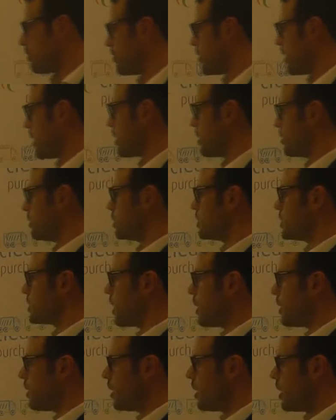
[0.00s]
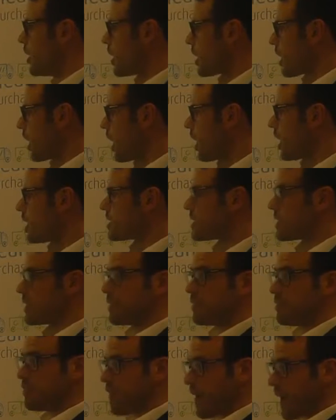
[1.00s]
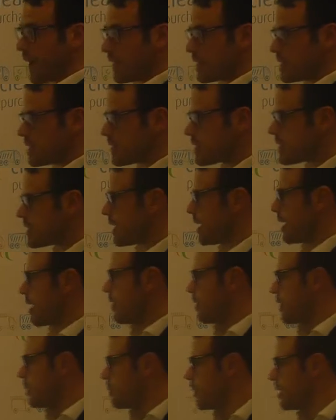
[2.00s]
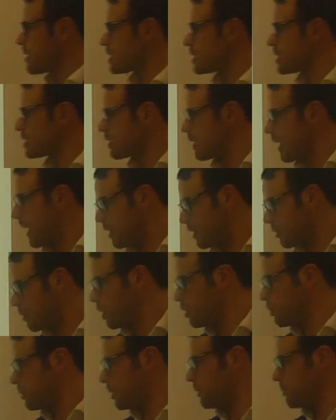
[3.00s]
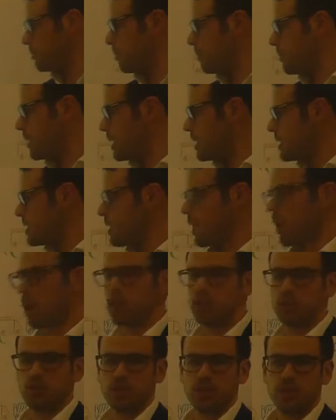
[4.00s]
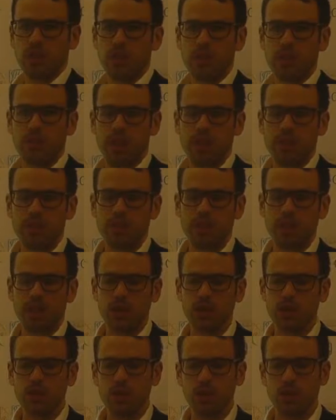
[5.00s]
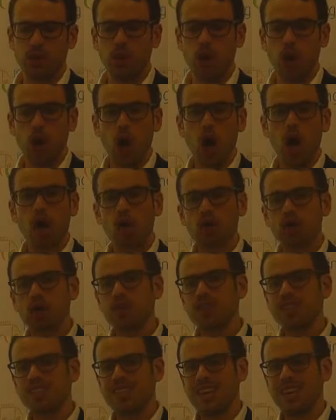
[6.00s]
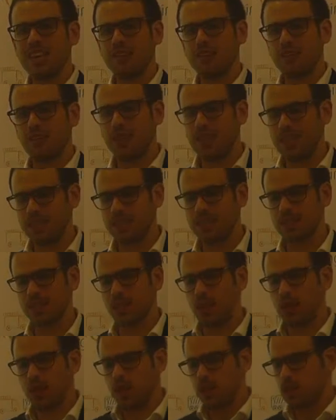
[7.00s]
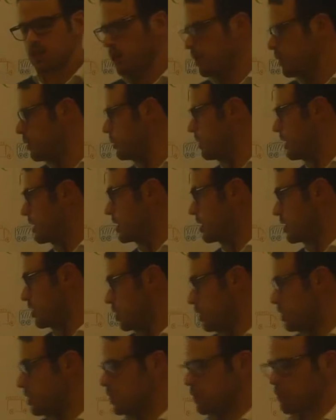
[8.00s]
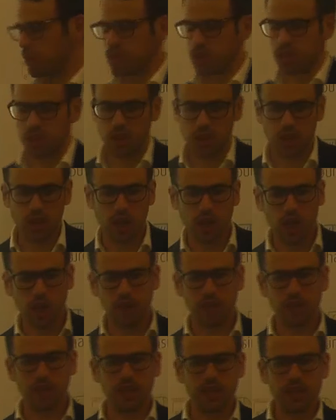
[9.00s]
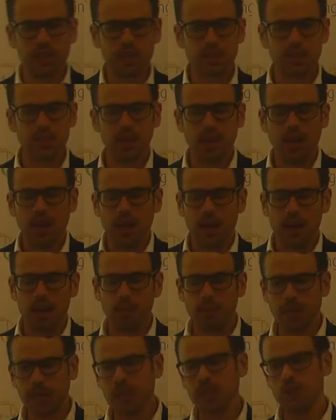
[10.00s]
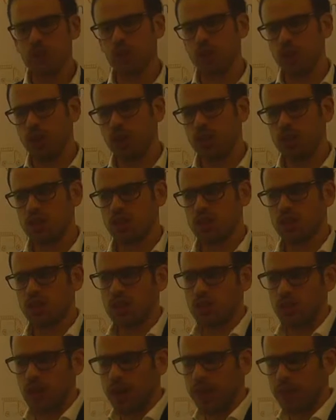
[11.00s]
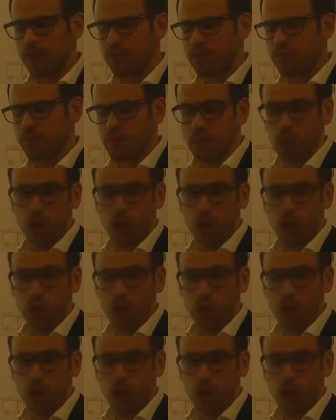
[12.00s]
on vehicles. So cars and vans, they must at the moment meet 130 grams CO2 across their fleet. So this is just across the car fleet. It means that you have